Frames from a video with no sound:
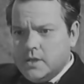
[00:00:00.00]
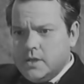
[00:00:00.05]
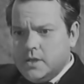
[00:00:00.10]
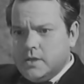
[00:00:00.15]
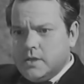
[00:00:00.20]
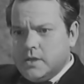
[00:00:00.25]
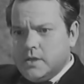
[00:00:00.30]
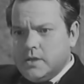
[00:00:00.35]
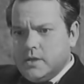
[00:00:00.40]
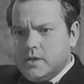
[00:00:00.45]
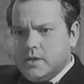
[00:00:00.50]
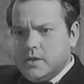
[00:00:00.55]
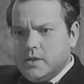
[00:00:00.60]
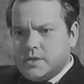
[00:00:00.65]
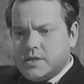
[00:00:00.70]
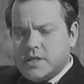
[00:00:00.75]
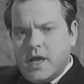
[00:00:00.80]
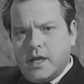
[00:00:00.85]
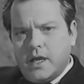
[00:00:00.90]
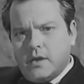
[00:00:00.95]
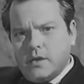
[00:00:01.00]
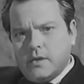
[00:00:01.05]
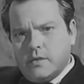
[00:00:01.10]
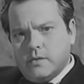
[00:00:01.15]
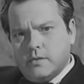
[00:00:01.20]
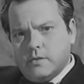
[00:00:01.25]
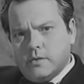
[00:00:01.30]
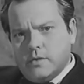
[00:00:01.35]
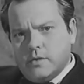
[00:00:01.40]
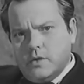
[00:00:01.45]
attack
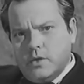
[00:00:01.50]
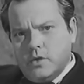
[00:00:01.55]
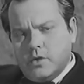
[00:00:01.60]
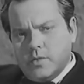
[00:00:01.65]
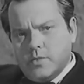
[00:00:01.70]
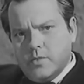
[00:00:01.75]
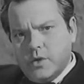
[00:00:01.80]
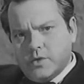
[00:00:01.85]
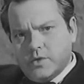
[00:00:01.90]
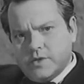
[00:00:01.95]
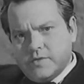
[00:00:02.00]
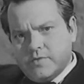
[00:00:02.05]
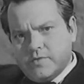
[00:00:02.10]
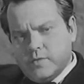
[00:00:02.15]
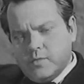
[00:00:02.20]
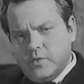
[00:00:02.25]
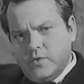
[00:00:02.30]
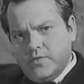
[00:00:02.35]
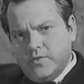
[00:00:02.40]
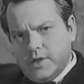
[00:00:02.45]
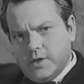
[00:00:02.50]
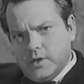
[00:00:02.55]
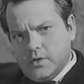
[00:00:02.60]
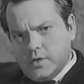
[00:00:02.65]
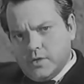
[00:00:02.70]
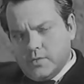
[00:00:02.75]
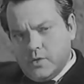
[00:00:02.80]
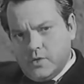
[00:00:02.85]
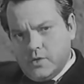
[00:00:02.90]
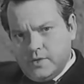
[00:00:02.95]
a locomotive, a moving
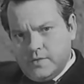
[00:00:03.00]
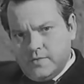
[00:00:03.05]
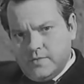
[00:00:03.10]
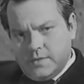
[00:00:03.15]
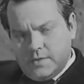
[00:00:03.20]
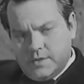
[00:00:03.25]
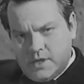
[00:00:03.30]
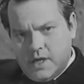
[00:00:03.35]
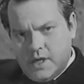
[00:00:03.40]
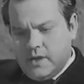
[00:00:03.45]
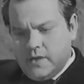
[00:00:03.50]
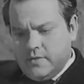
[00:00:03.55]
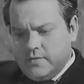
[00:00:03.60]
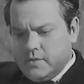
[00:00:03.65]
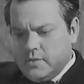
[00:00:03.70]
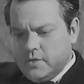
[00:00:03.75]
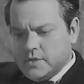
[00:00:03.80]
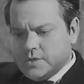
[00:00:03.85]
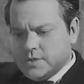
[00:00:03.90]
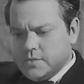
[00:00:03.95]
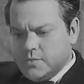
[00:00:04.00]
locomotive, and die, of course.